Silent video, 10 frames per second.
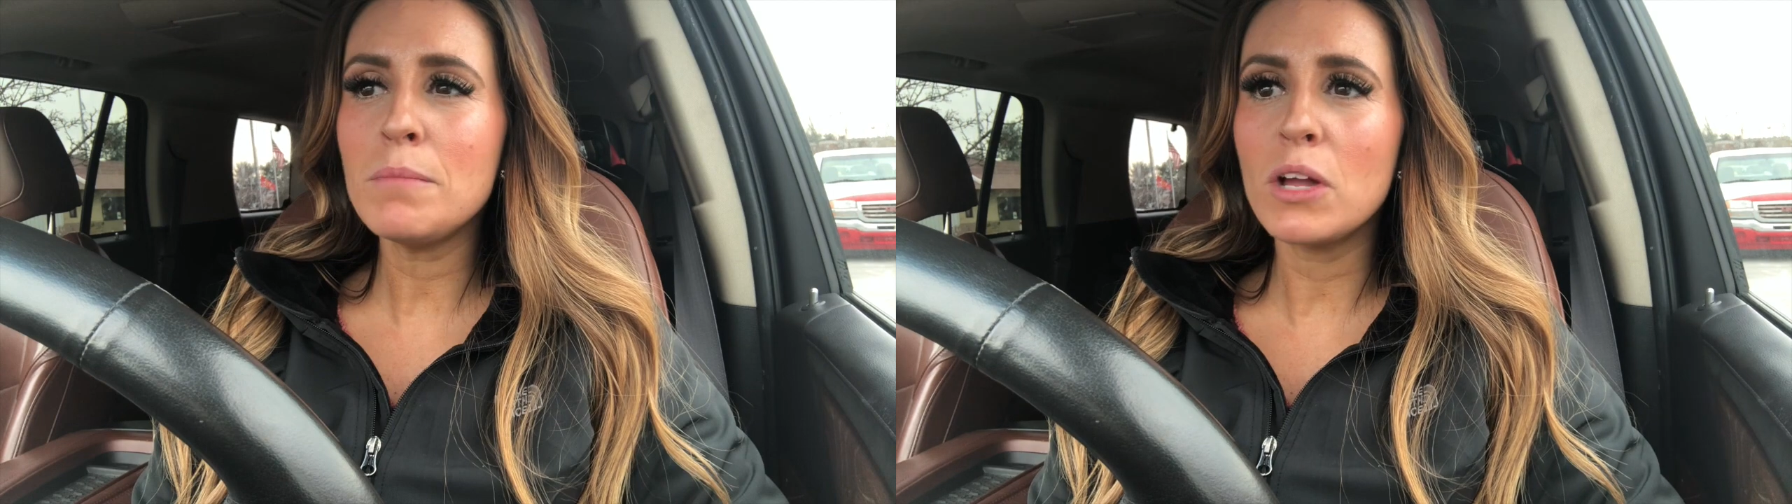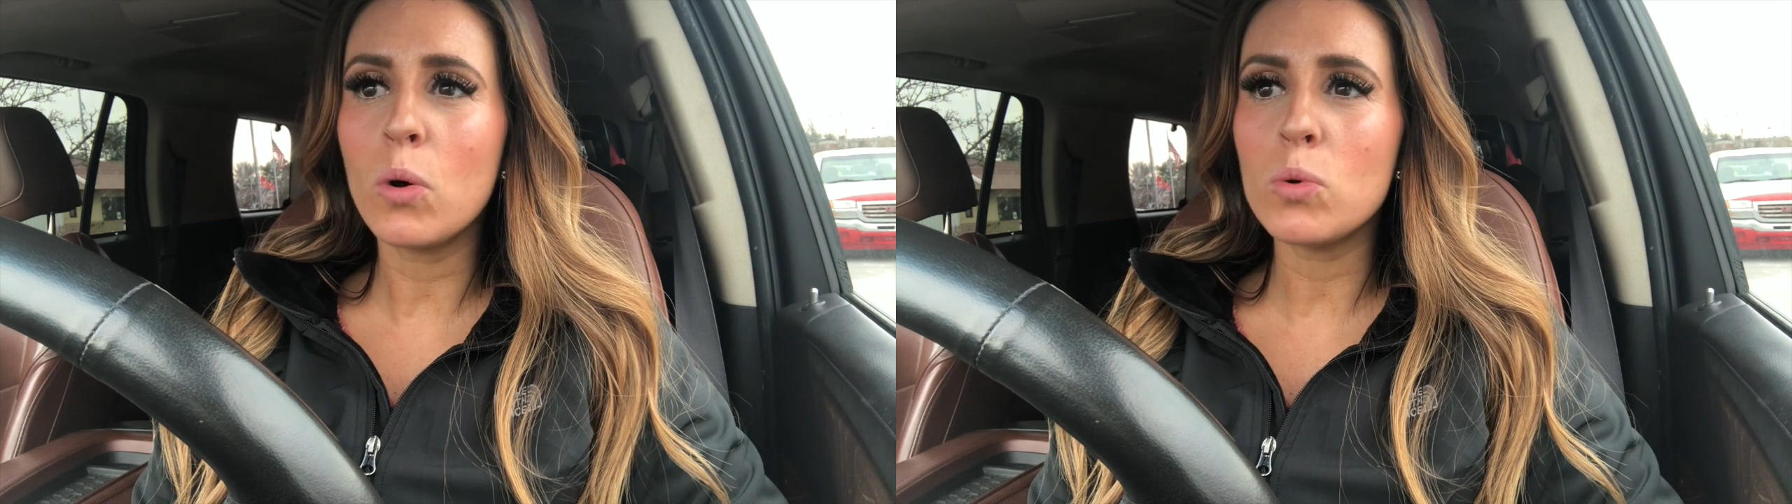
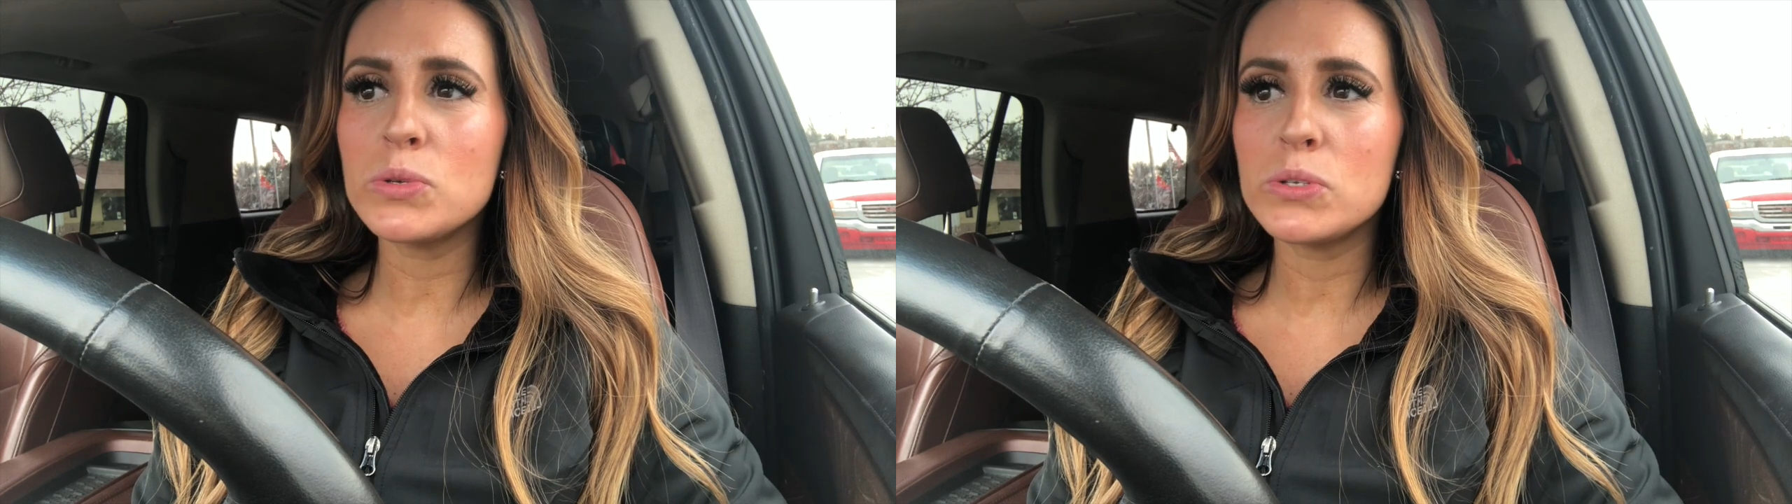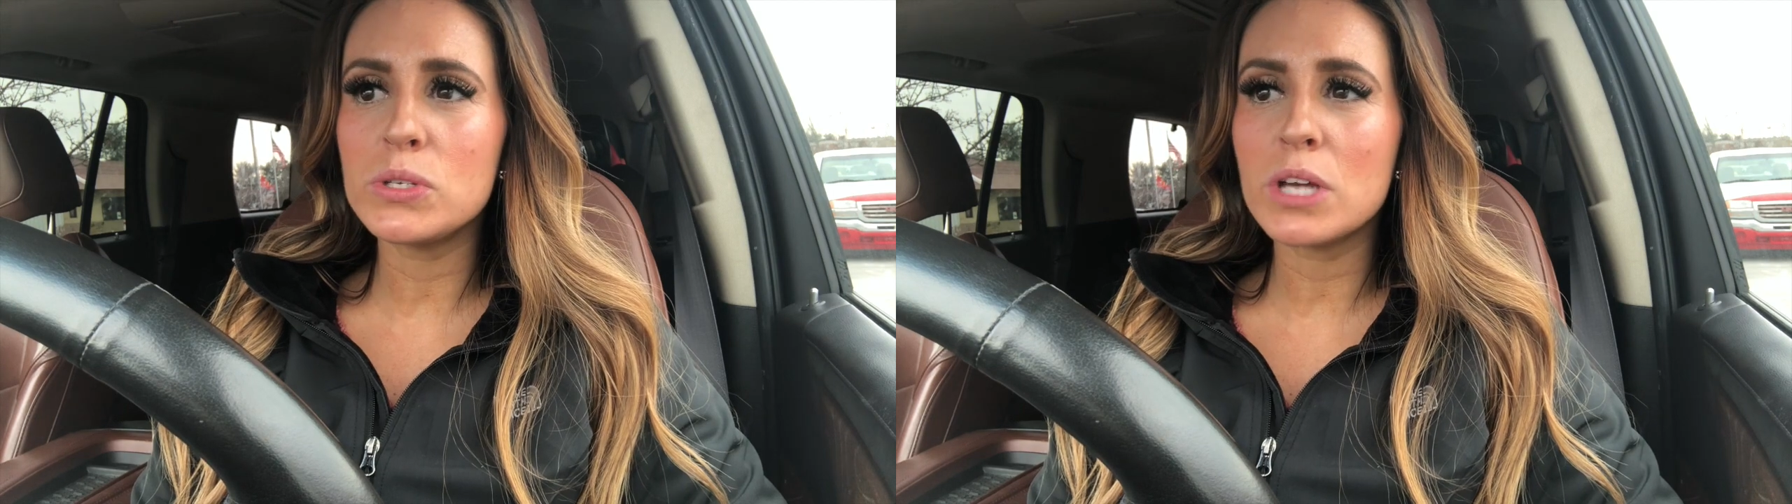my
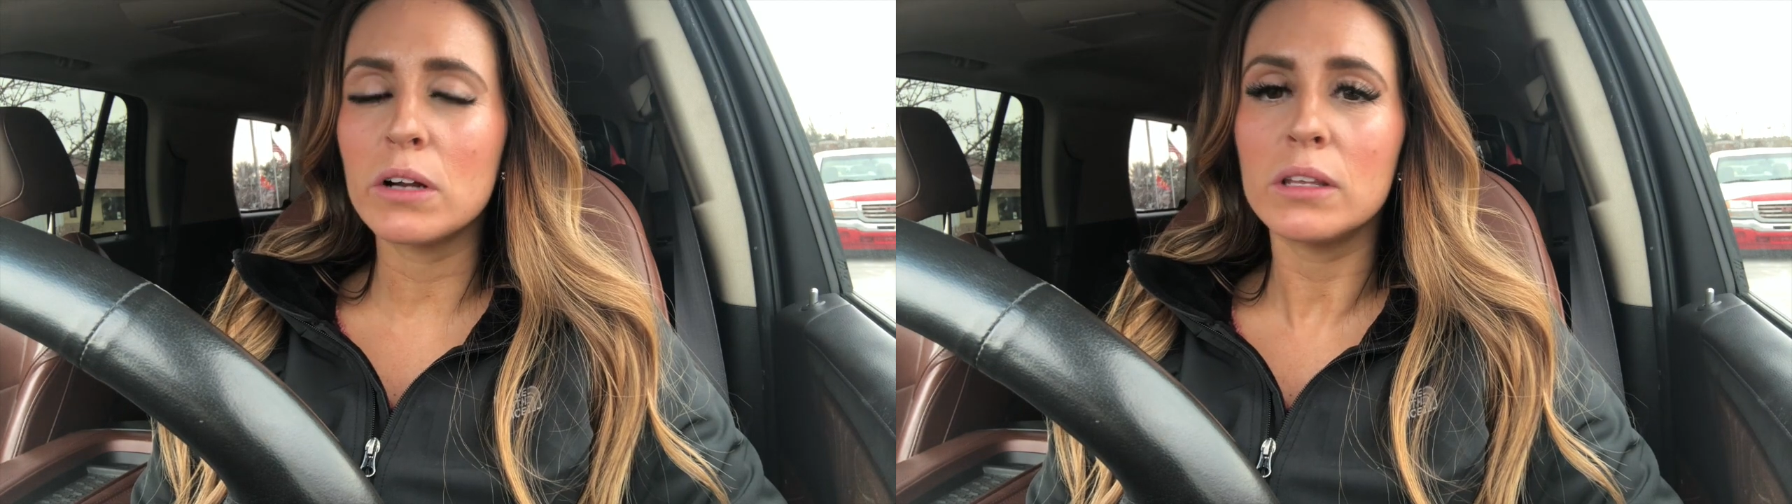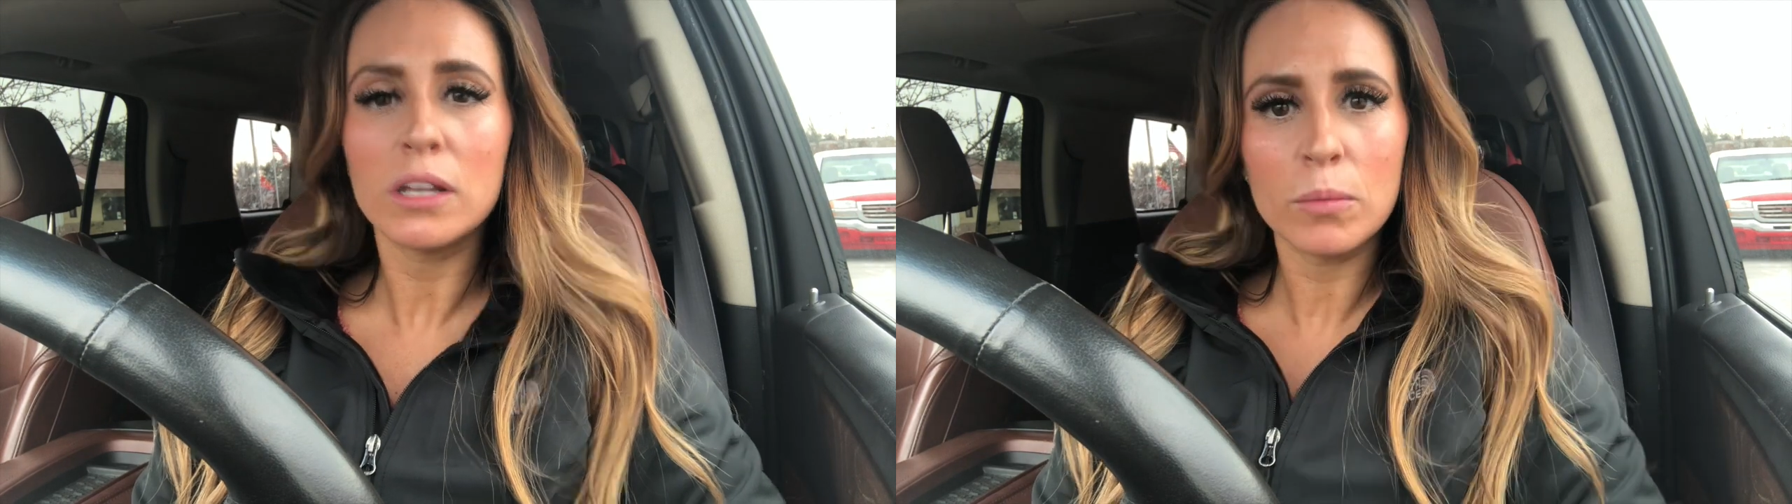goals are
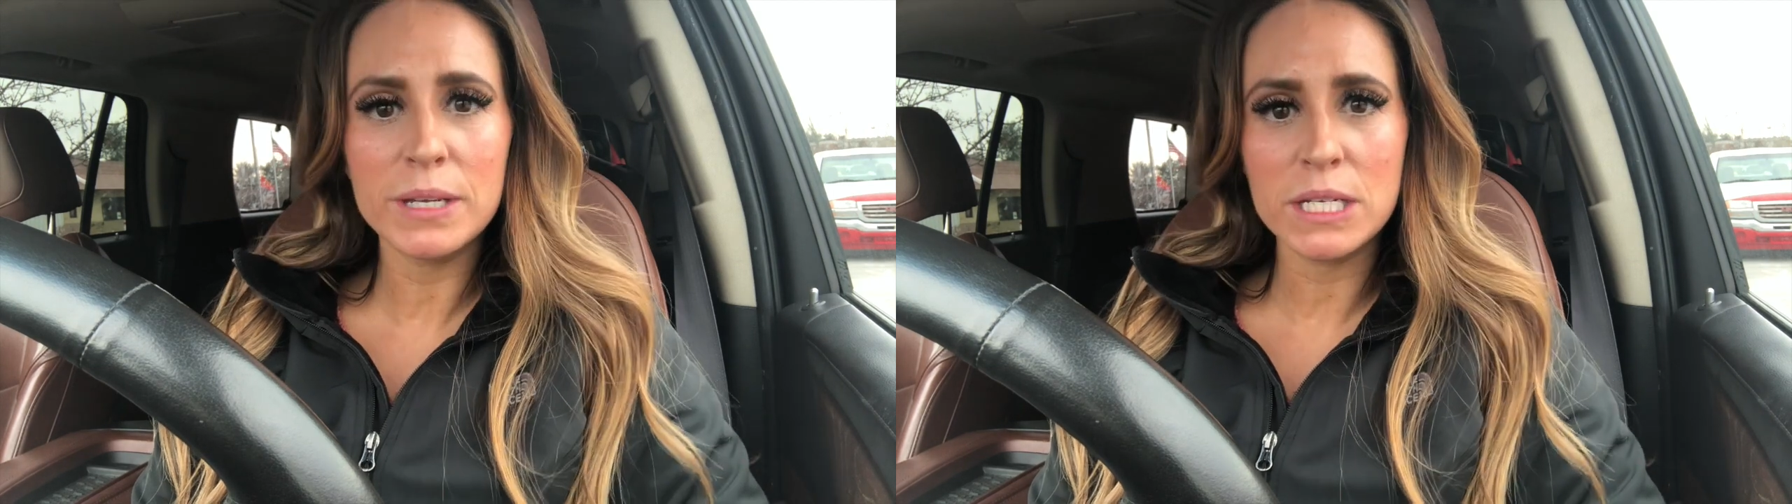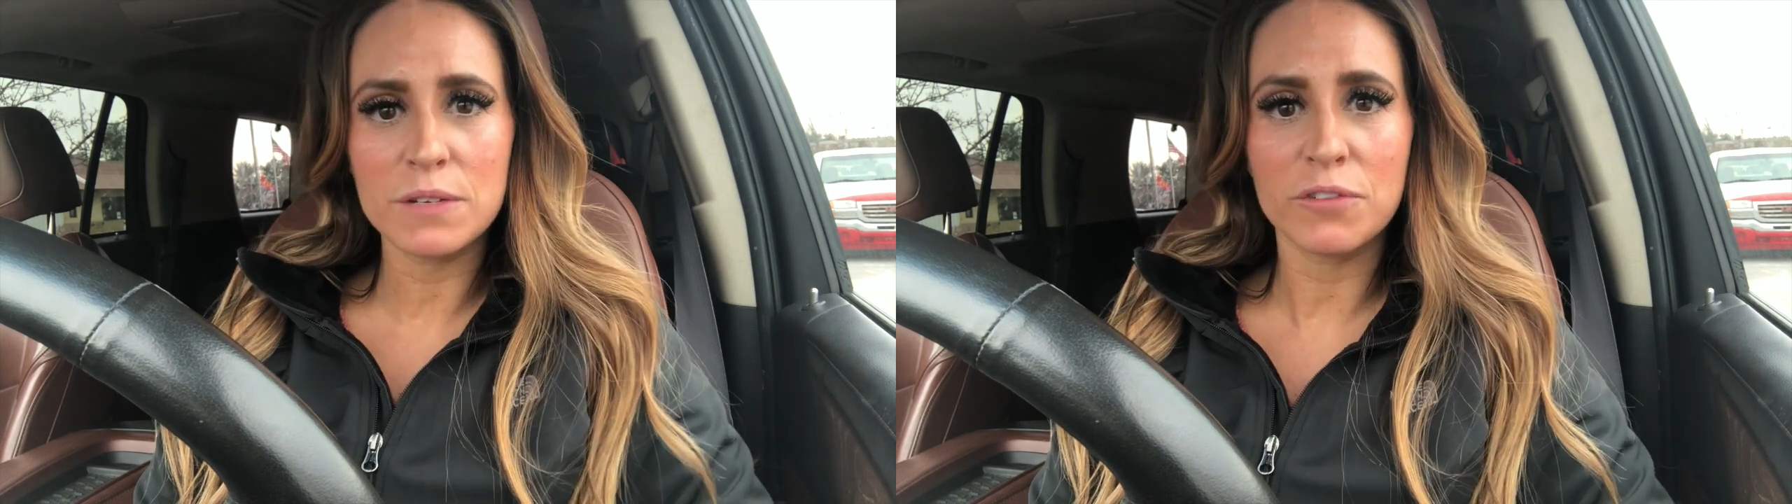a little
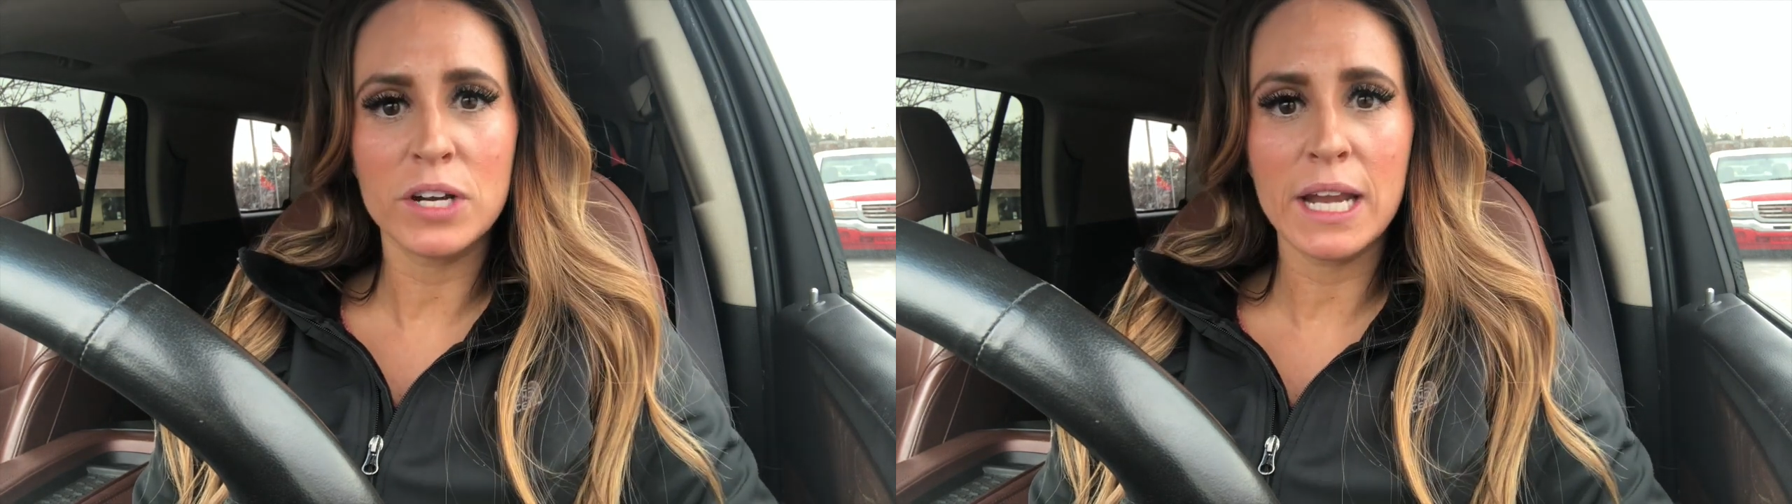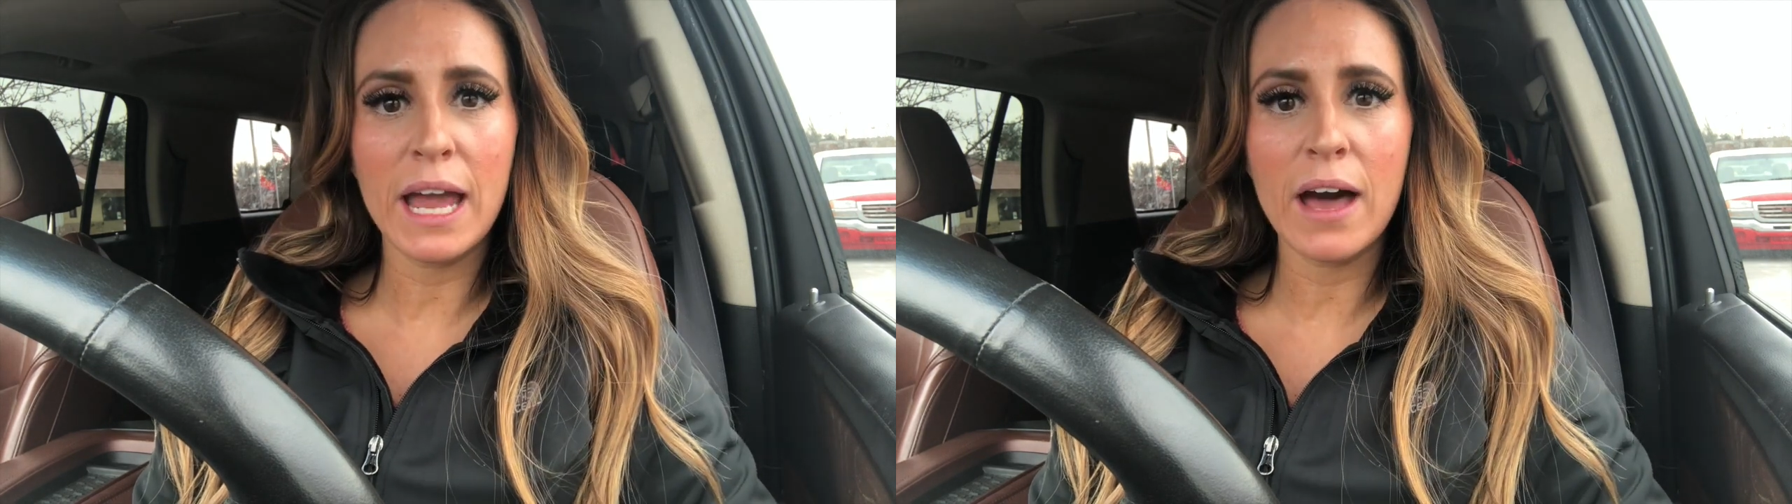bit
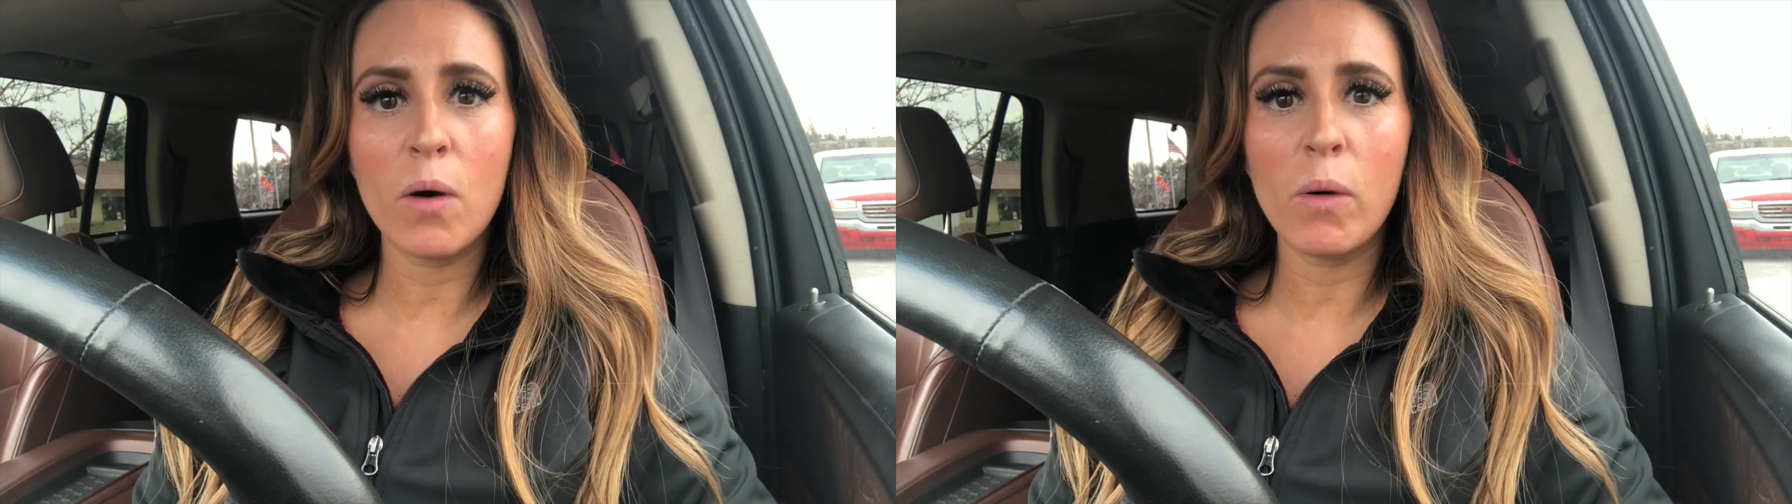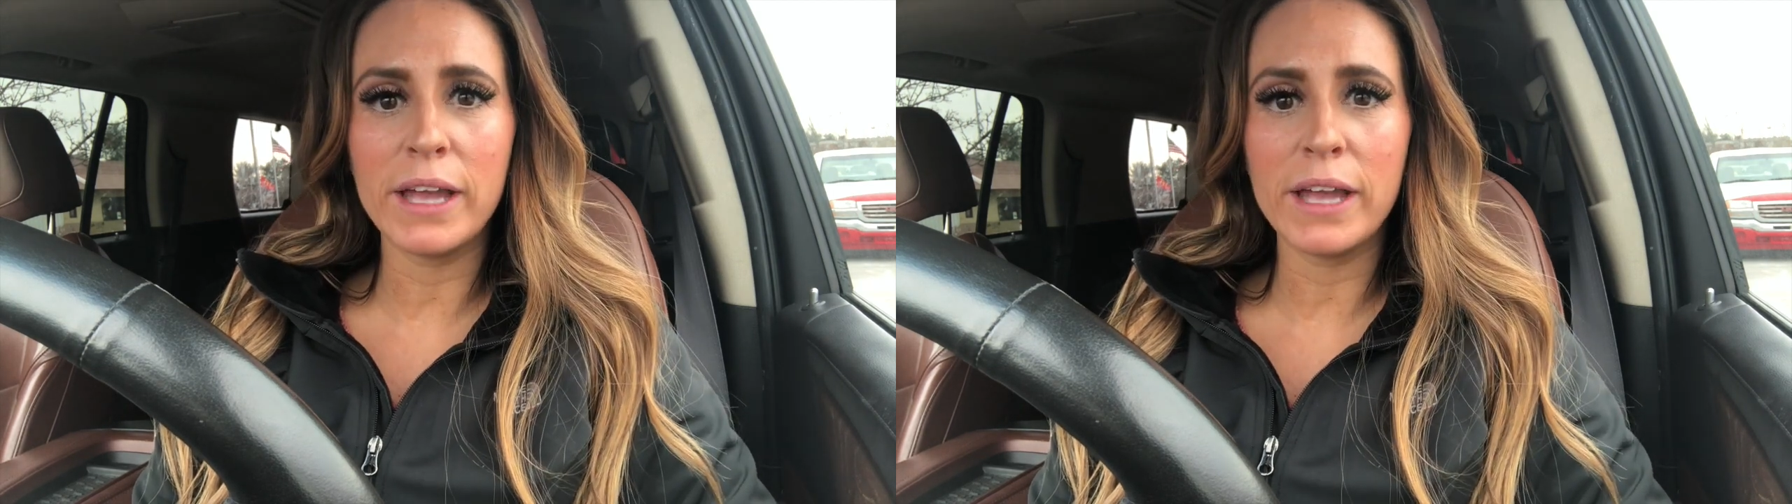different now.